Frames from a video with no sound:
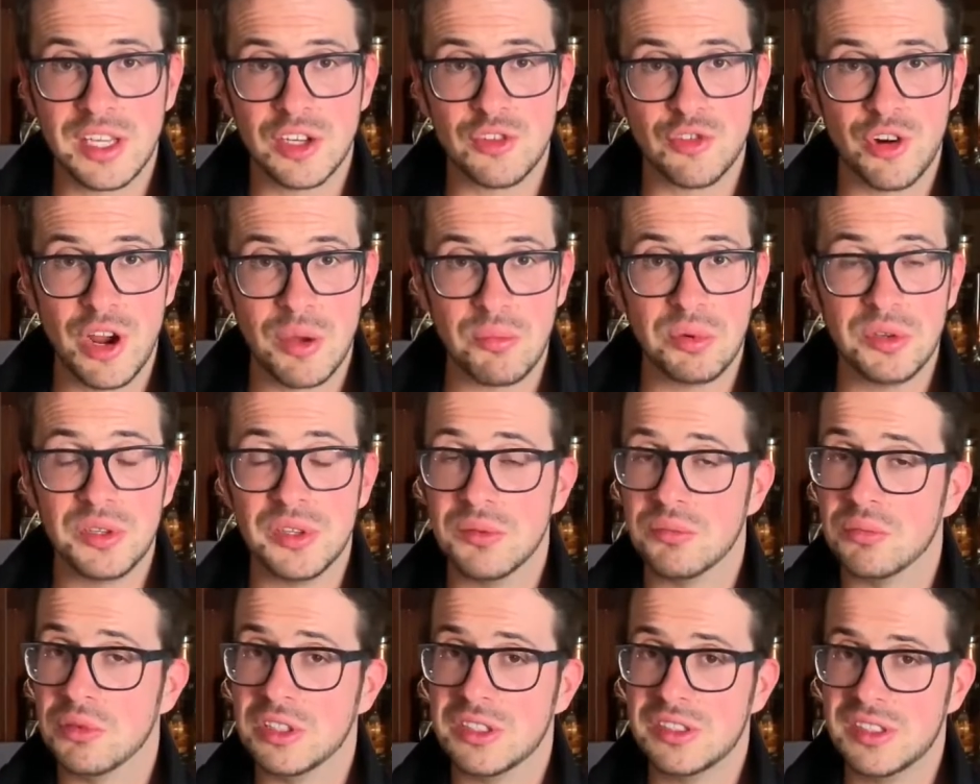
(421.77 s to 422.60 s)
wrapper in
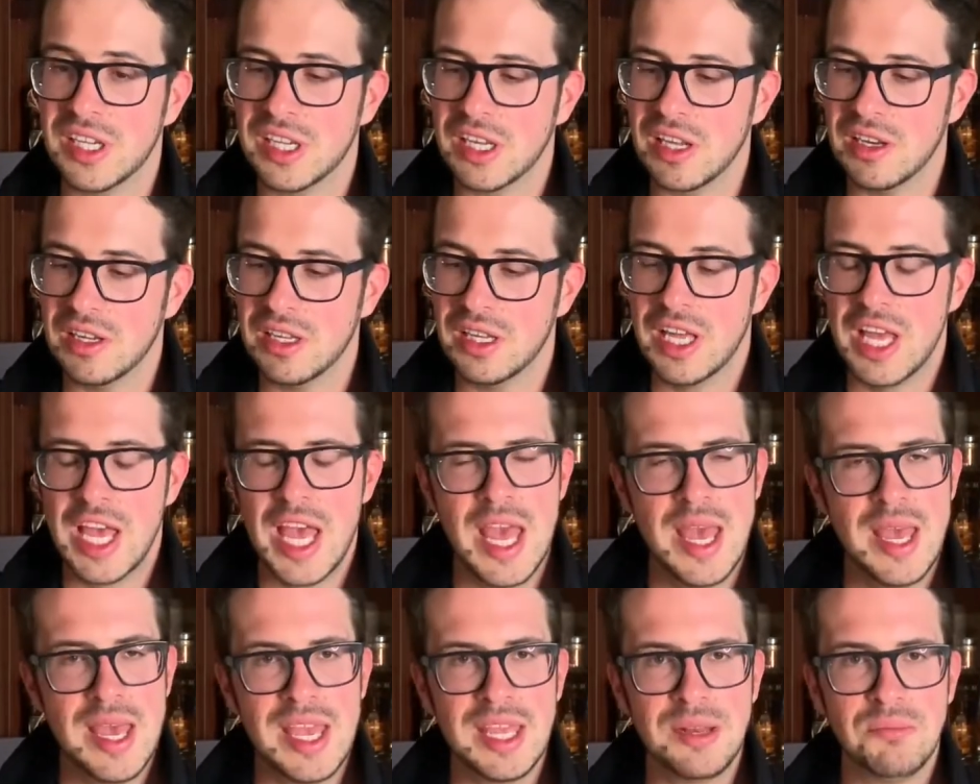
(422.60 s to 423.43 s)
particular,
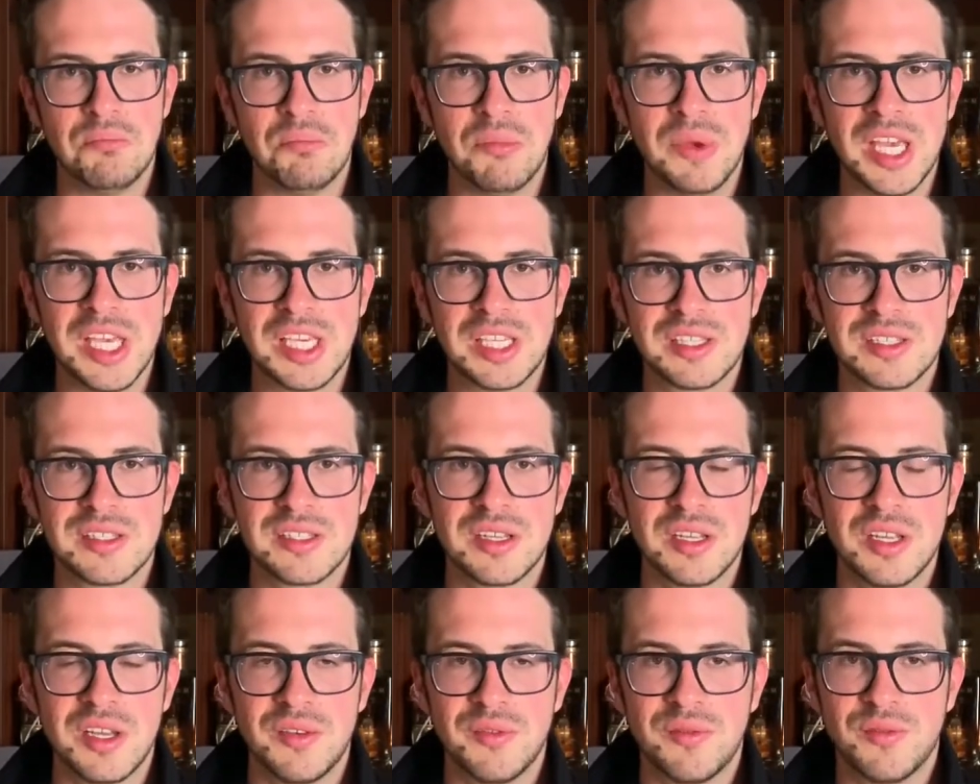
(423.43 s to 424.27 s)
it makes
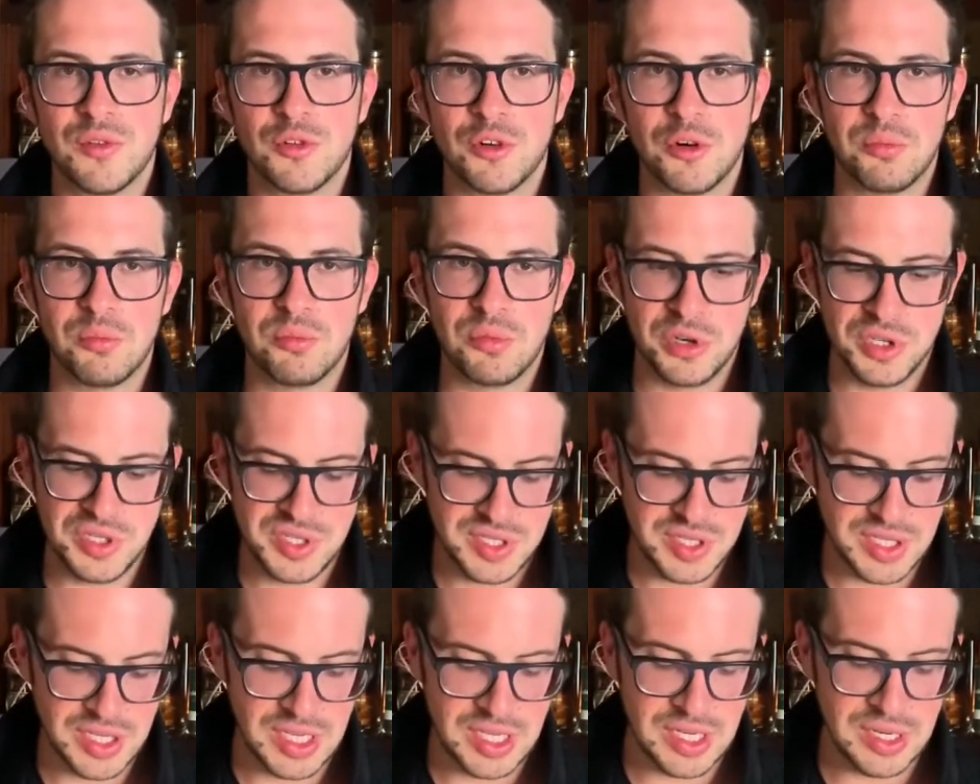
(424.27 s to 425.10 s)
for a
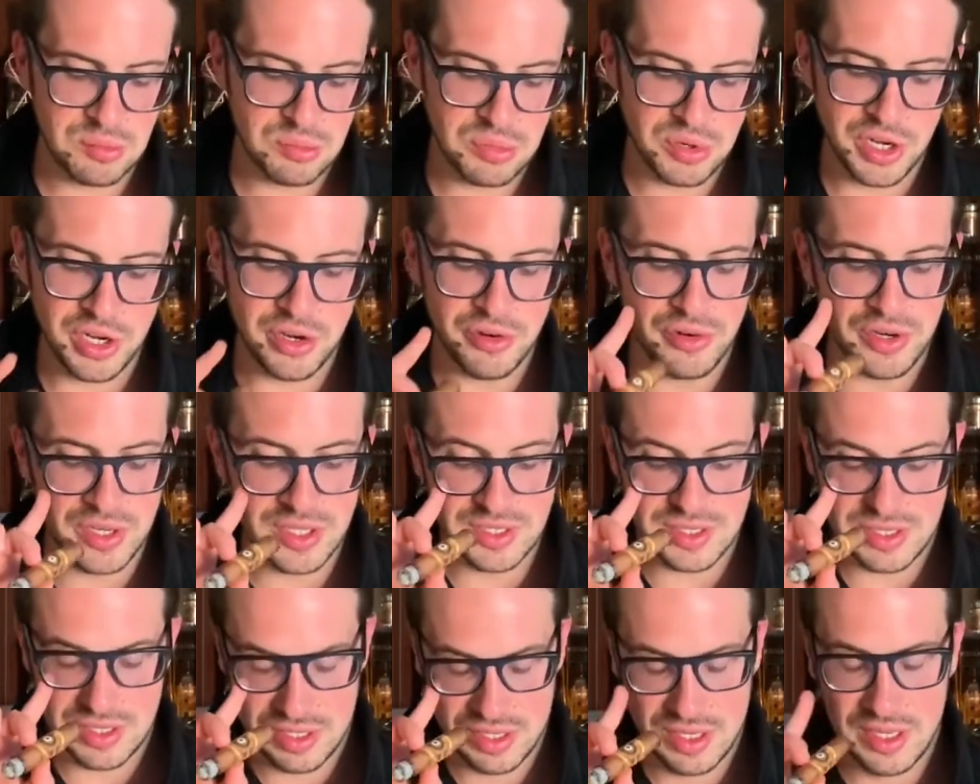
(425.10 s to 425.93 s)
pristine
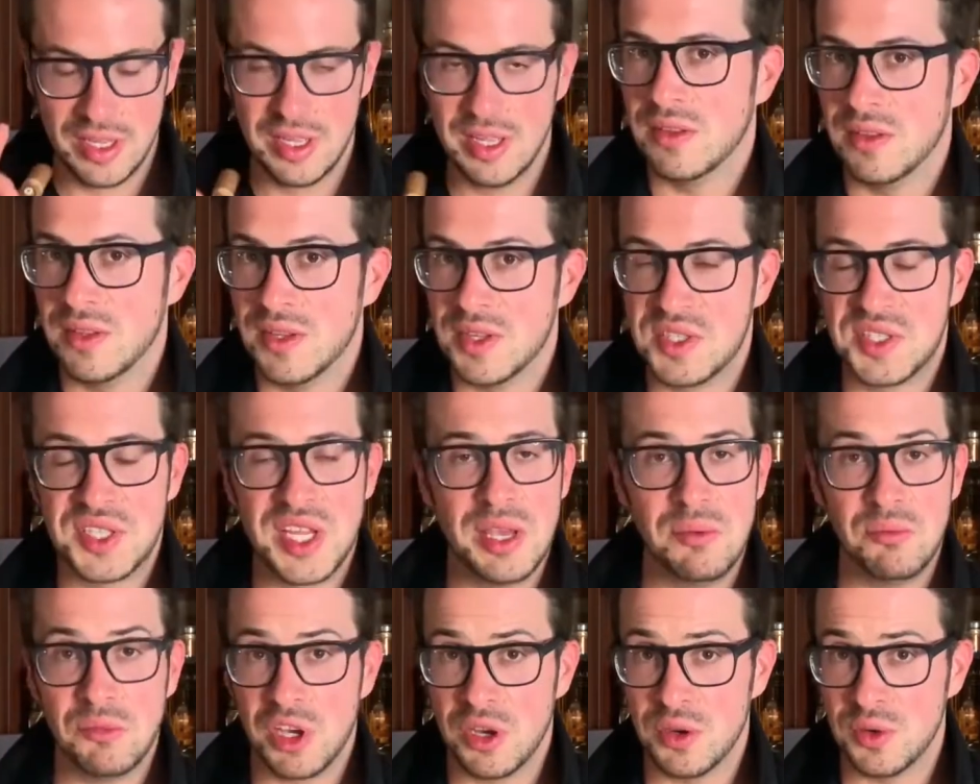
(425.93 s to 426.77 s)
appearance. Same
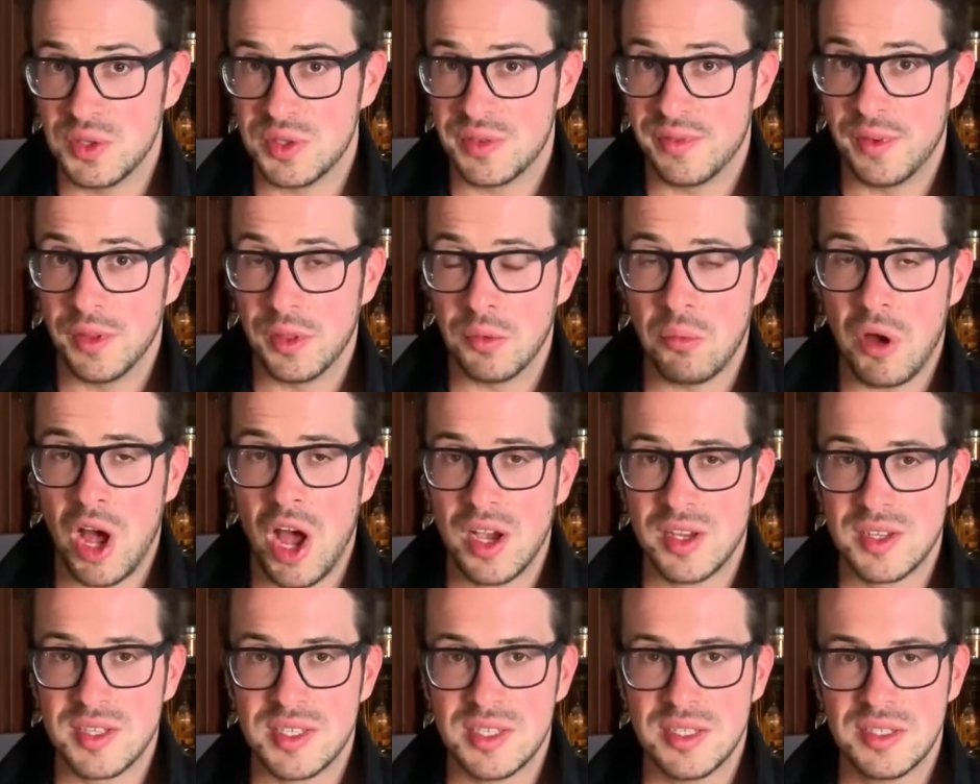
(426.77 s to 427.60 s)
goes for the
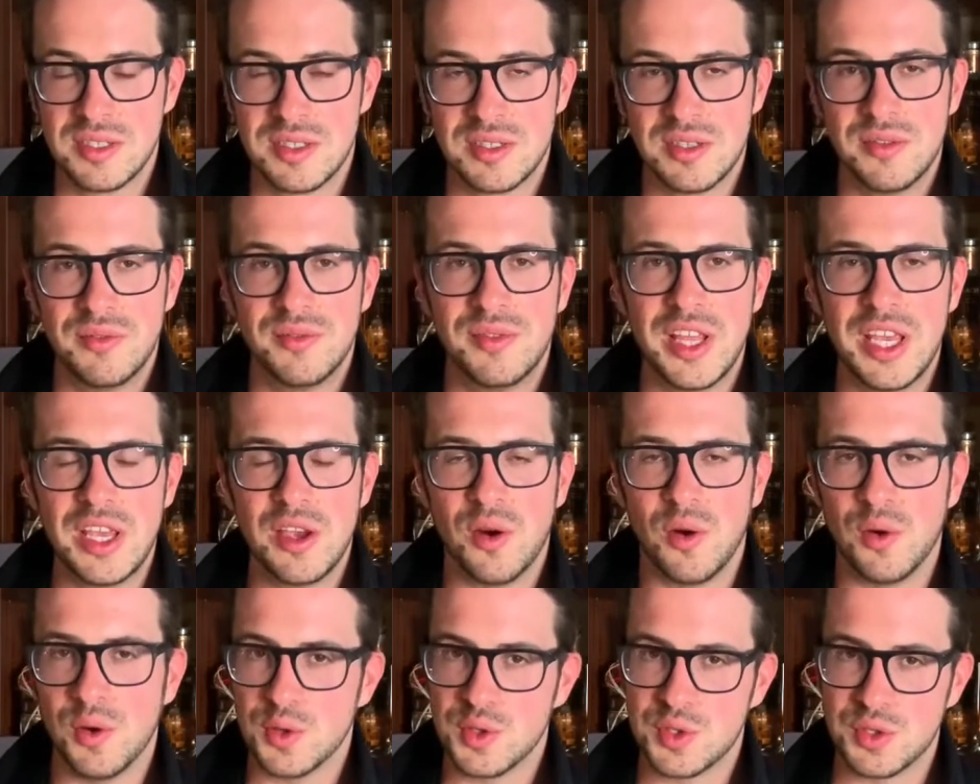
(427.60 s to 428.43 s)
boxes. They
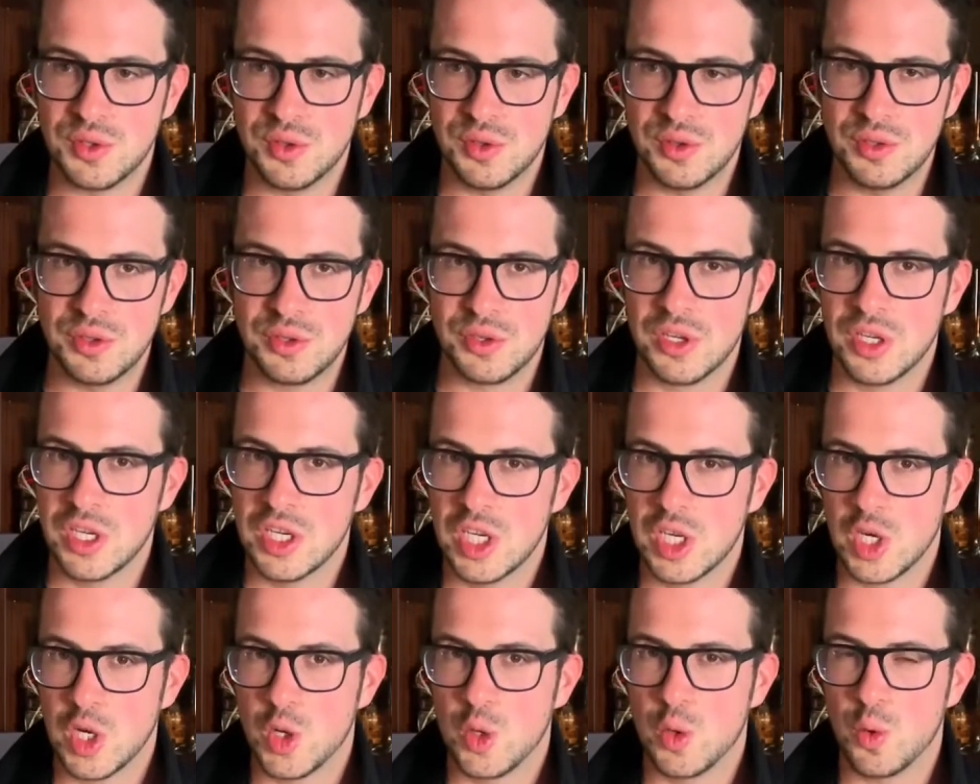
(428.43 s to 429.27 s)
also look
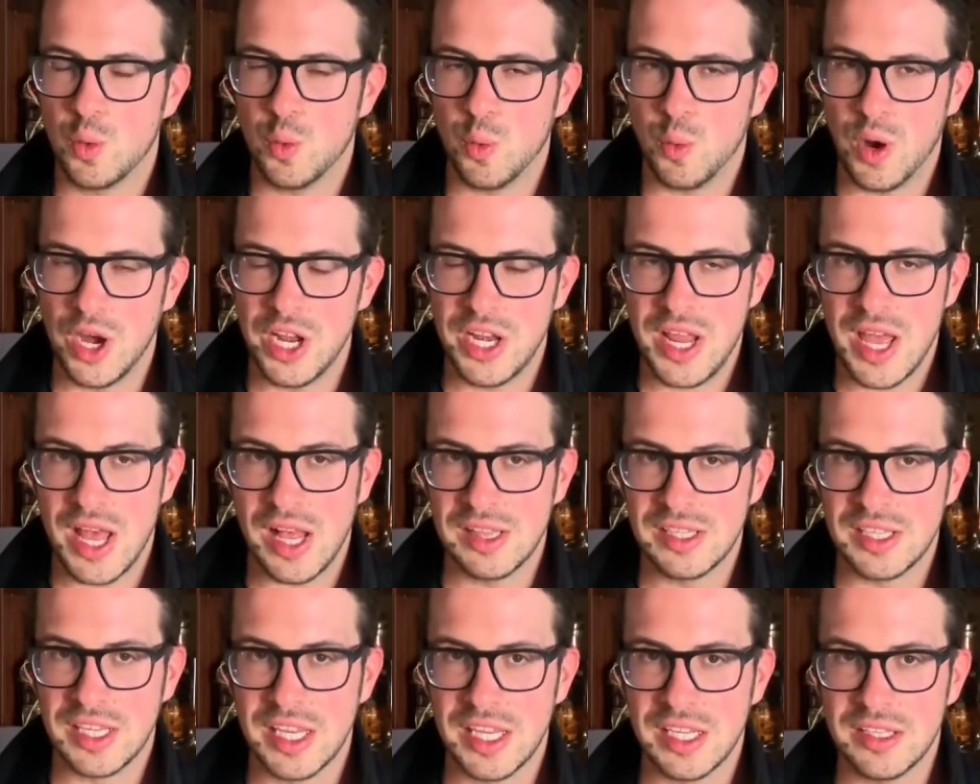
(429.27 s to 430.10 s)
quite
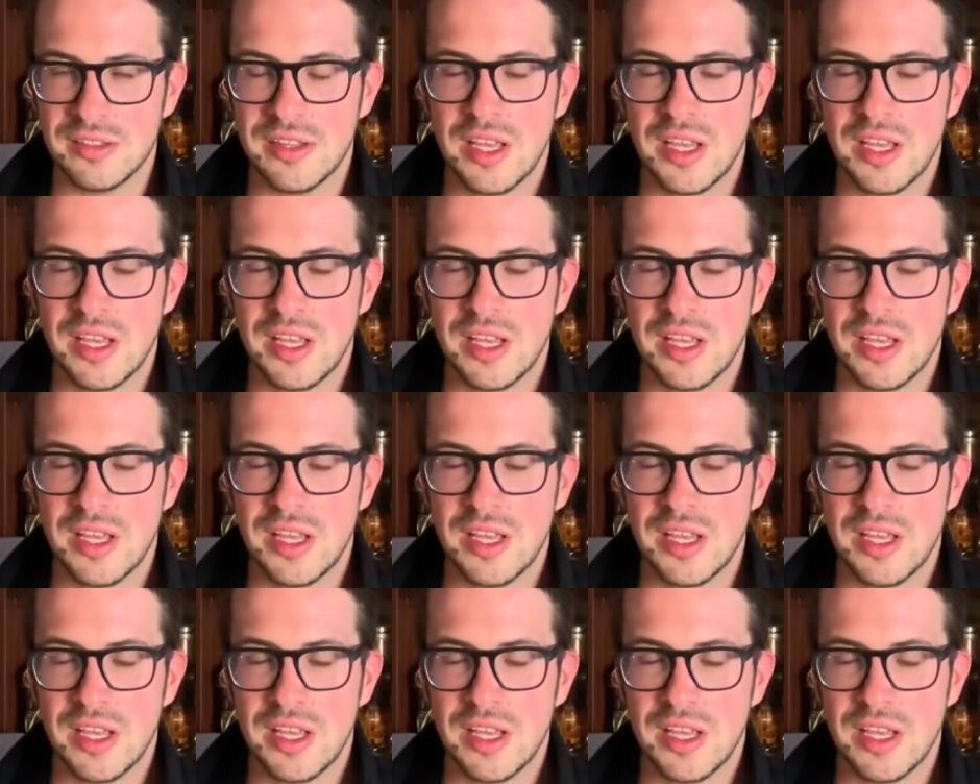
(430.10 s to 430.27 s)
elegant.